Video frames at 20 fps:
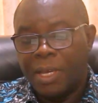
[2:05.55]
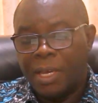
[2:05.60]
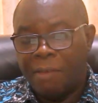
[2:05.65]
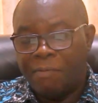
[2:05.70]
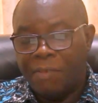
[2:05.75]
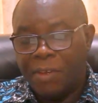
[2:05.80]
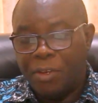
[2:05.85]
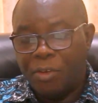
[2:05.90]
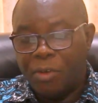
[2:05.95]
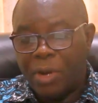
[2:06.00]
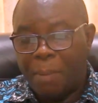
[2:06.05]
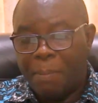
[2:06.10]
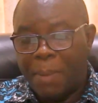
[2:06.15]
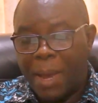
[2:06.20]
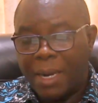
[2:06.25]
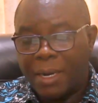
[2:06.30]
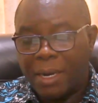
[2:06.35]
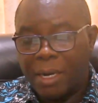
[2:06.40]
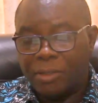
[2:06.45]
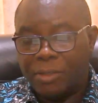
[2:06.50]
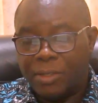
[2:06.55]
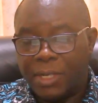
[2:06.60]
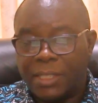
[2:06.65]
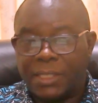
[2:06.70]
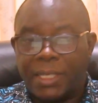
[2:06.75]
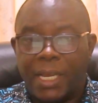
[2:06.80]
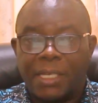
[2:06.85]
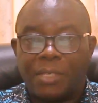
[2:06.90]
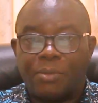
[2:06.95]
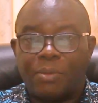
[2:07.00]
Giving you a background to
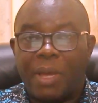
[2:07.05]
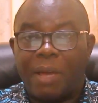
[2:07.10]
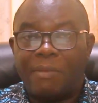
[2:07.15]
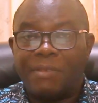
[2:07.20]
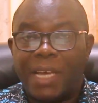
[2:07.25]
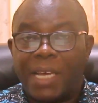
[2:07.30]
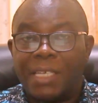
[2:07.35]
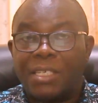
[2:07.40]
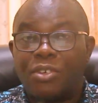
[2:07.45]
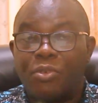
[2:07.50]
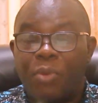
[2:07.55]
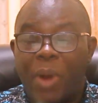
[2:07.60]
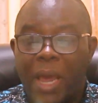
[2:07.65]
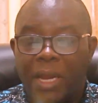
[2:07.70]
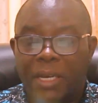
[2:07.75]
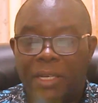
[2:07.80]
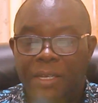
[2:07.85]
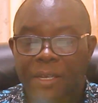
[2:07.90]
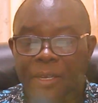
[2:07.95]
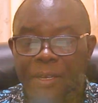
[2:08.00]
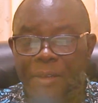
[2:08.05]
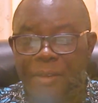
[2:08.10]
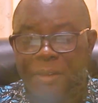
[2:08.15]
the text we have just read.